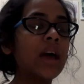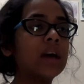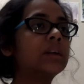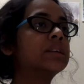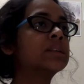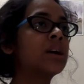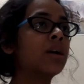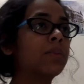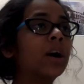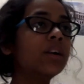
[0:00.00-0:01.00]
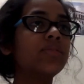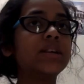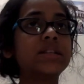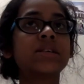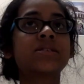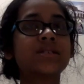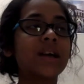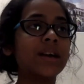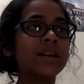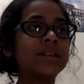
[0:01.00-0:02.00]
and part of it just
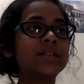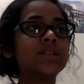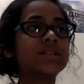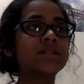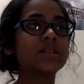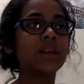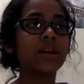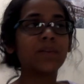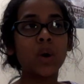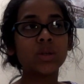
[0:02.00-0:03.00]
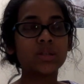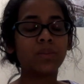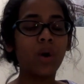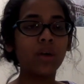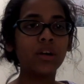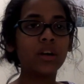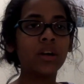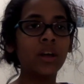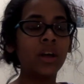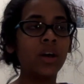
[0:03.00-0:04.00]
like it's just like a postmodern
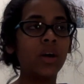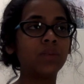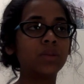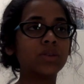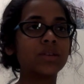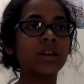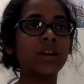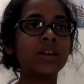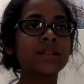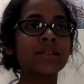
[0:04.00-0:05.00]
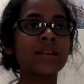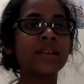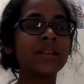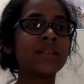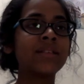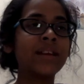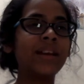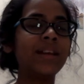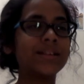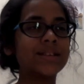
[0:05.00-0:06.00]
almost it's a
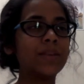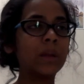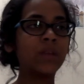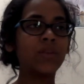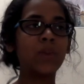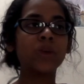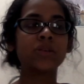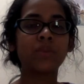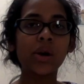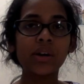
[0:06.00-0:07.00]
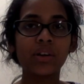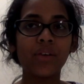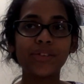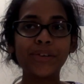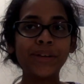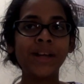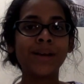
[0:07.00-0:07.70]
technique that's typical of a postmodern novel,